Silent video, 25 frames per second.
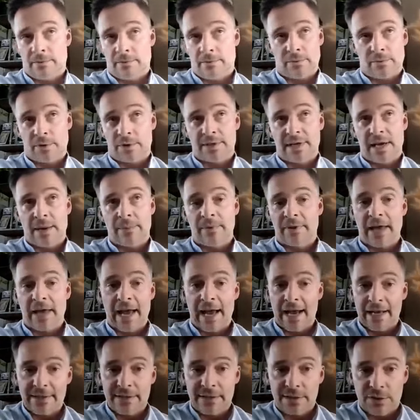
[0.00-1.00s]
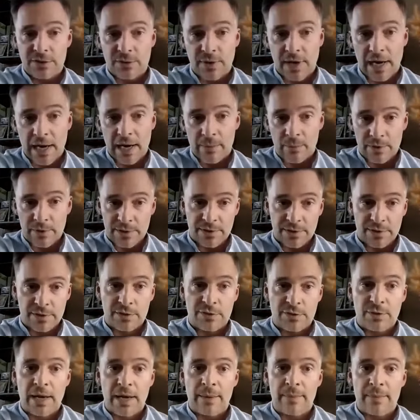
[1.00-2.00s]
for example, the Hadza tribe, which is a
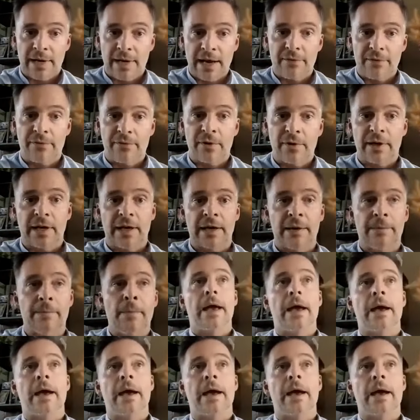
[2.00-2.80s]
tribe in Africa,